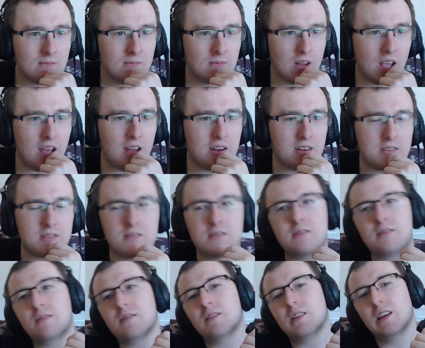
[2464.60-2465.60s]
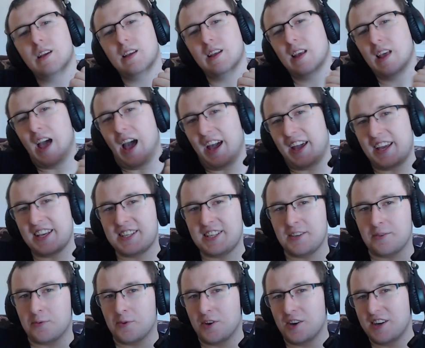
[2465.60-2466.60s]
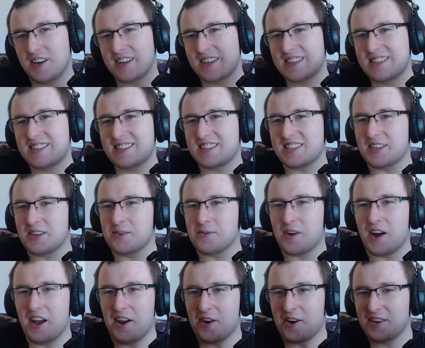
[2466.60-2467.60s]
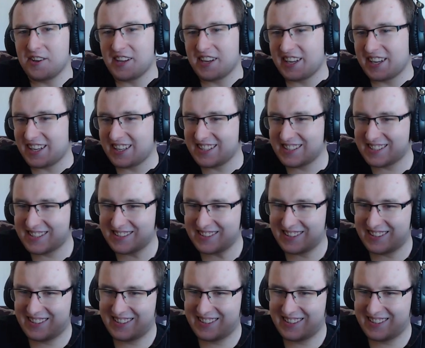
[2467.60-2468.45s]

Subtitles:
Yeah, I guess it works, so why not, I guess?